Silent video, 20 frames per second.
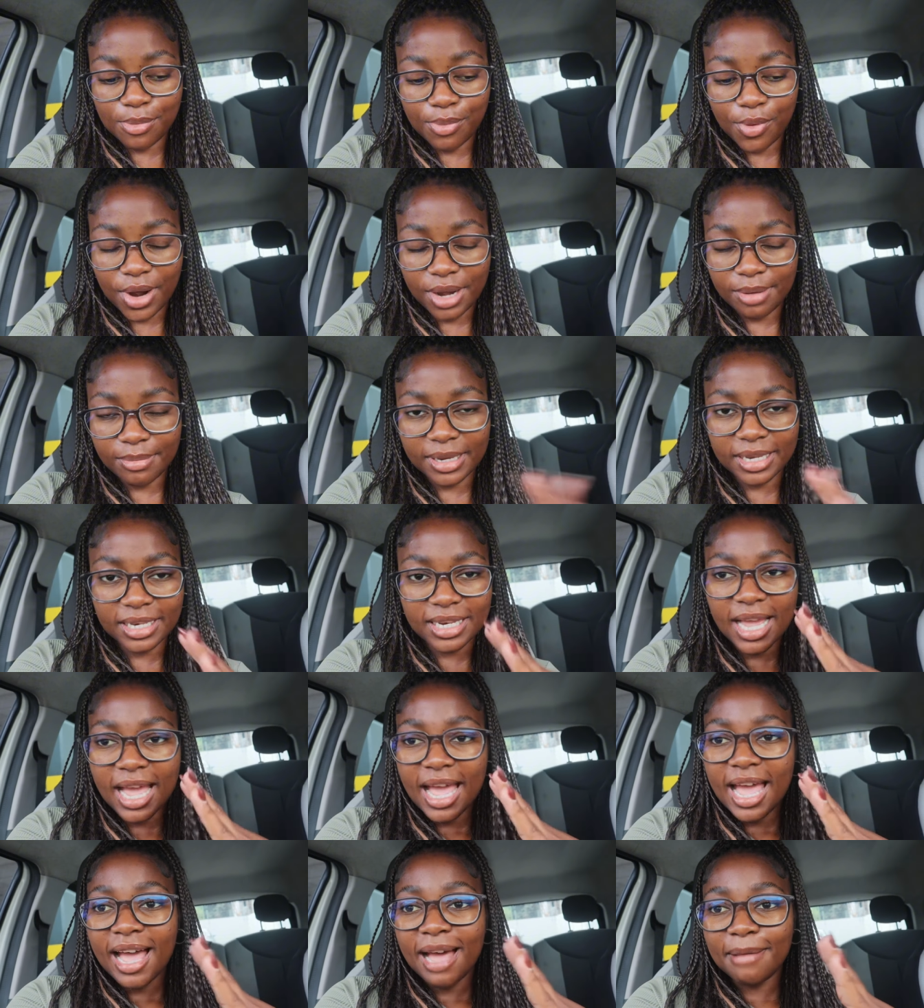an appointment.
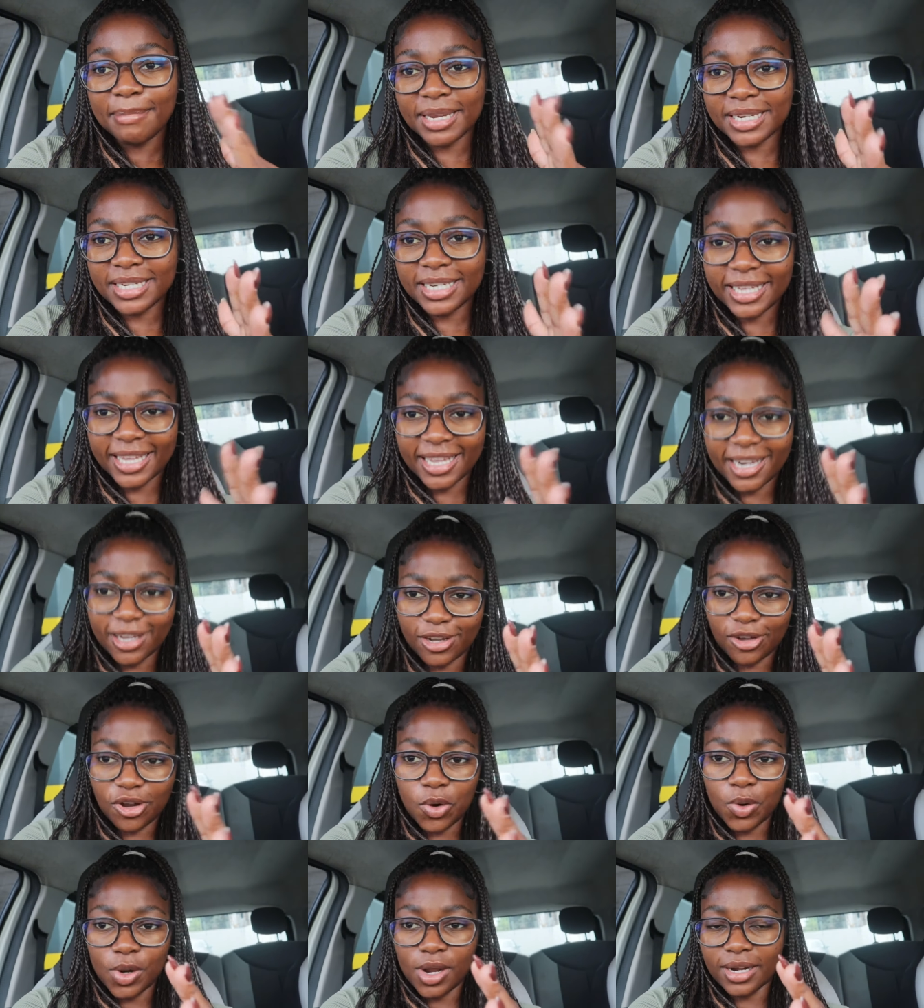I'm actually getting
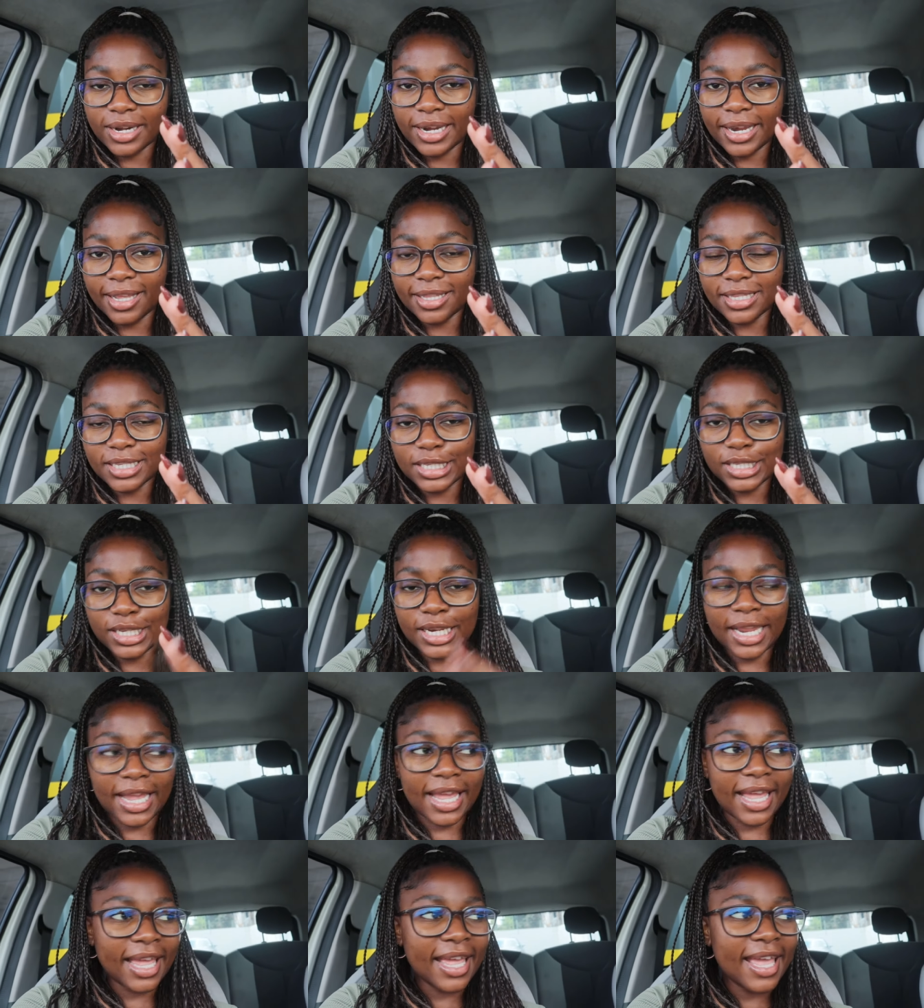a colon cleanse
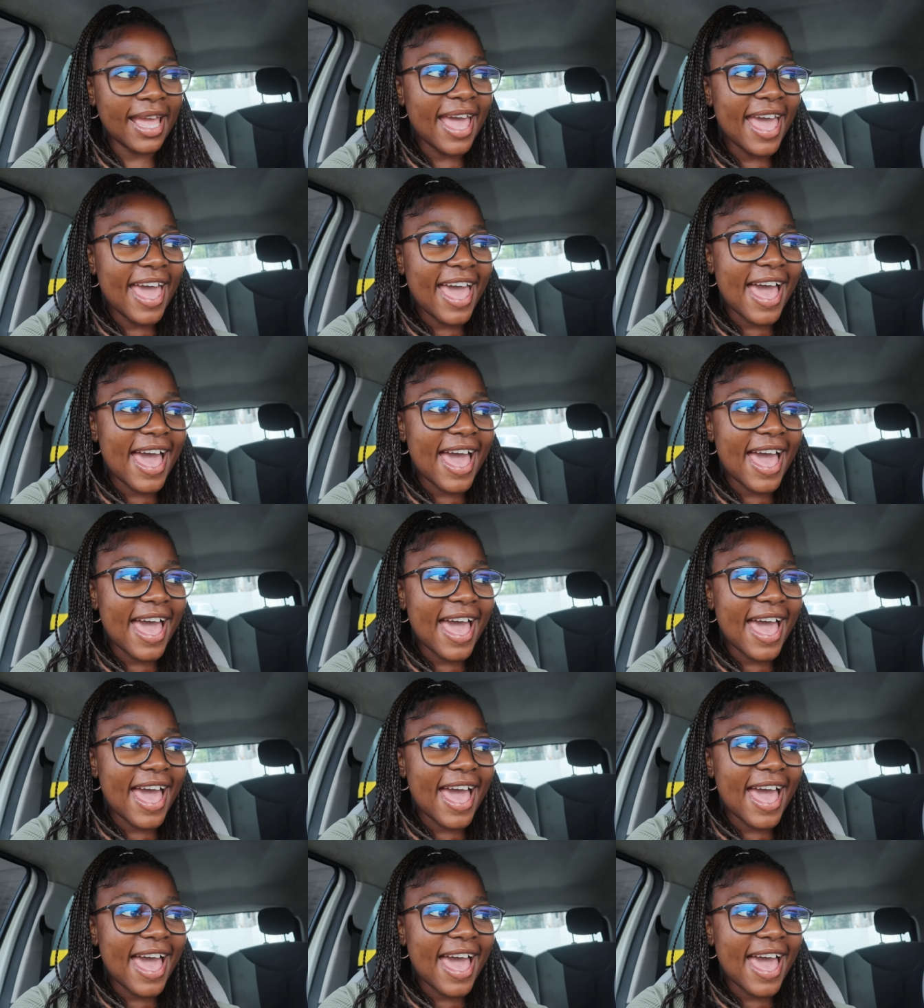today.